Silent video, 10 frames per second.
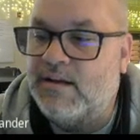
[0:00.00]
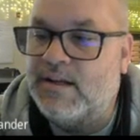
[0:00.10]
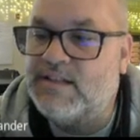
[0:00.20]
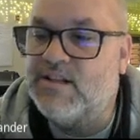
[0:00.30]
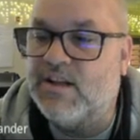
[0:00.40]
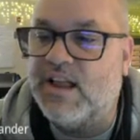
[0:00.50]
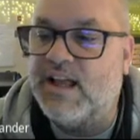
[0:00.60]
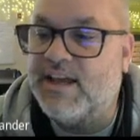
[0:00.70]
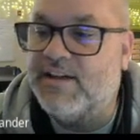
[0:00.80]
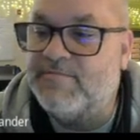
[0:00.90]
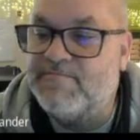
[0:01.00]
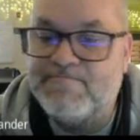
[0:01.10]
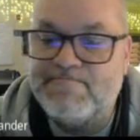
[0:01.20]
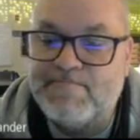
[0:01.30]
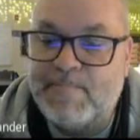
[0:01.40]
Doesn't look like it.
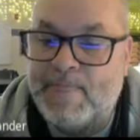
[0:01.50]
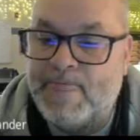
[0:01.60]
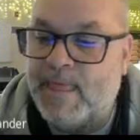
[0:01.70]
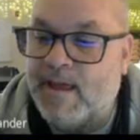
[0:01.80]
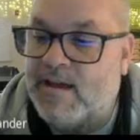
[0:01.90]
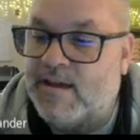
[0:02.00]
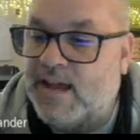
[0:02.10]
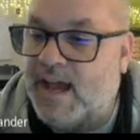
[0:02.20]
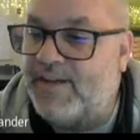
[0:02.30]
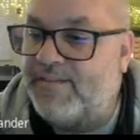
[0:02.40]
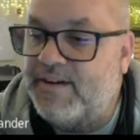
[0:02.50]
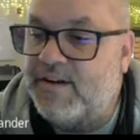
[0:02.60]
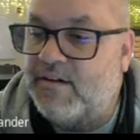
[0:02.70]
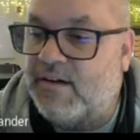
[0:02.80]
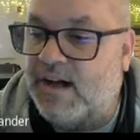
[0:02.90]

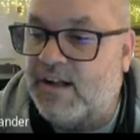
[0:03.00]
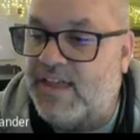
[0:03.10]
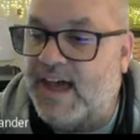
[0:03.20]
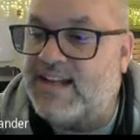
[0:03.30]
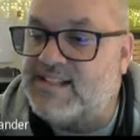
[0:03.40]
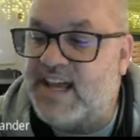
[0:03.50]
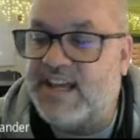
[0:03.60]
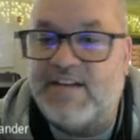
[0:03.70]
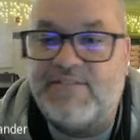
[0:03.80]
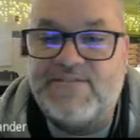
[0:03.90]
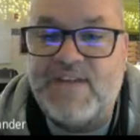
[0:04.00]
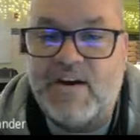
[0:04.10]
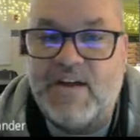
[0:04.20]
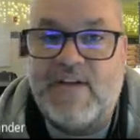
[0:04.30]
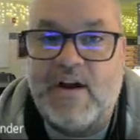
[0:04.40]
Okay, well, that is it. A
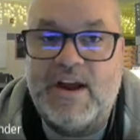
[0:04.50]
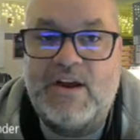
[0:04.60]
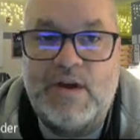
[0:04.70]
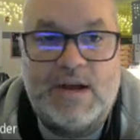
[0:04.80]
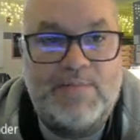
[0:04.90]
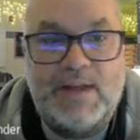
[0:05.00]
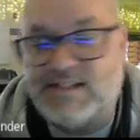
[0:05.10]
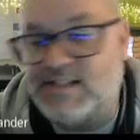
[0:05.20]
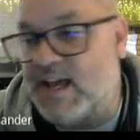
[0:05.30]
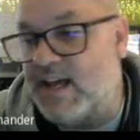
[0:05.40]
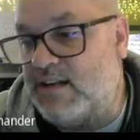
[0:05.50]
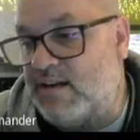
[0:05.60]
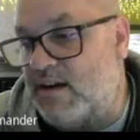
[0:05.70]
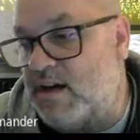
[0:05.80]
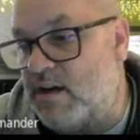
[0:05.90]
very, very quick blitz then
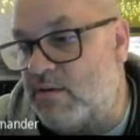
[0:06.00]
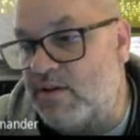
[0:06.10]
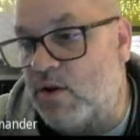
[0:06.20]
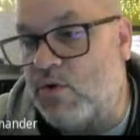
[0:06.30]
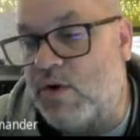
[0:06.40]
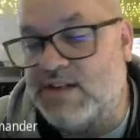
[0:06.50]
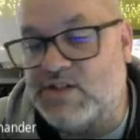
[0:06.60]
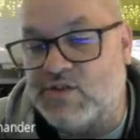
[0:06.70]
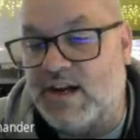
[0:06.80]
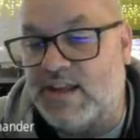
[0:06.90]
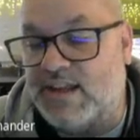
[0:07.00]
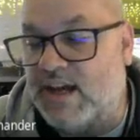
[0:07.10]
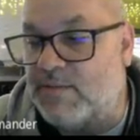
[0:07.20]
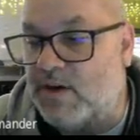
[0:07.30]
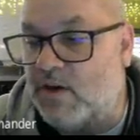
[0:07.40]
with no questions or
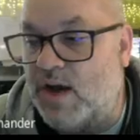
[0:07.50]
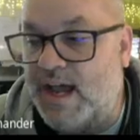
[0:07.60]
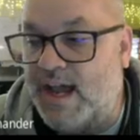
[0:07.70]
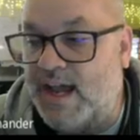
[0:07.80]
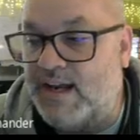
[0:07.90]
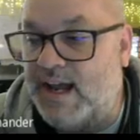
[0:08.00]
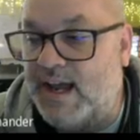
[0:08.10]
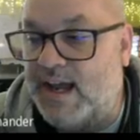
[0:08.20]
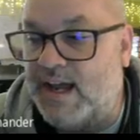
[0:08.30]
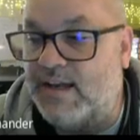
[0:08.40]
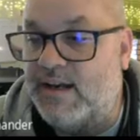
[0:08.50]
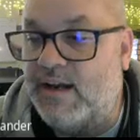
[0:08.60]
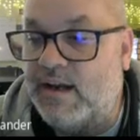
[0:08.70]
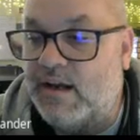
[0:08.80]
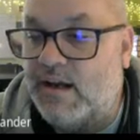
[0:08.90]
anything. I'm going to go ahead and
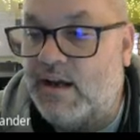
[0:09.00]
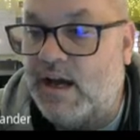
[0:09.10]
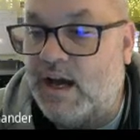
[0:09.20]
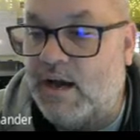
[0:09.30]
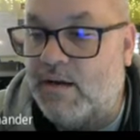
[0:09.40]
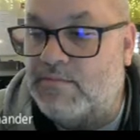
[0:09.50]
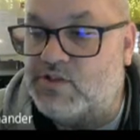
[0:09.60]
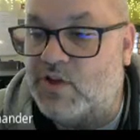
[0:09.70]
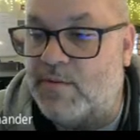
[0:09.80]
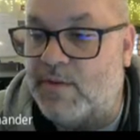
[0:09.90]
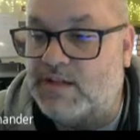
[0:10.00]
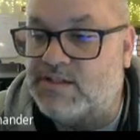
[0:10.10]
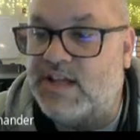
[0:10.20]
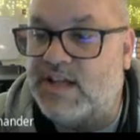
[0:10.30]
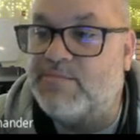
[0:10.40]
I'll
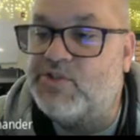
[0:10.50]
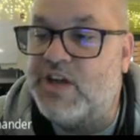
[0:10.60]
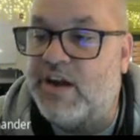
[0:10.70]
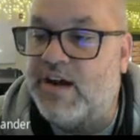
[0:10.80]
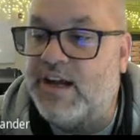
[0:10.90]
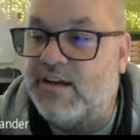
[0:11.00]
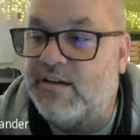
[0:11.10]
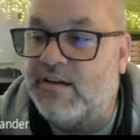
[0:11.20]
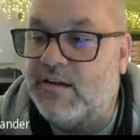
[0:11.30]
stop sharing.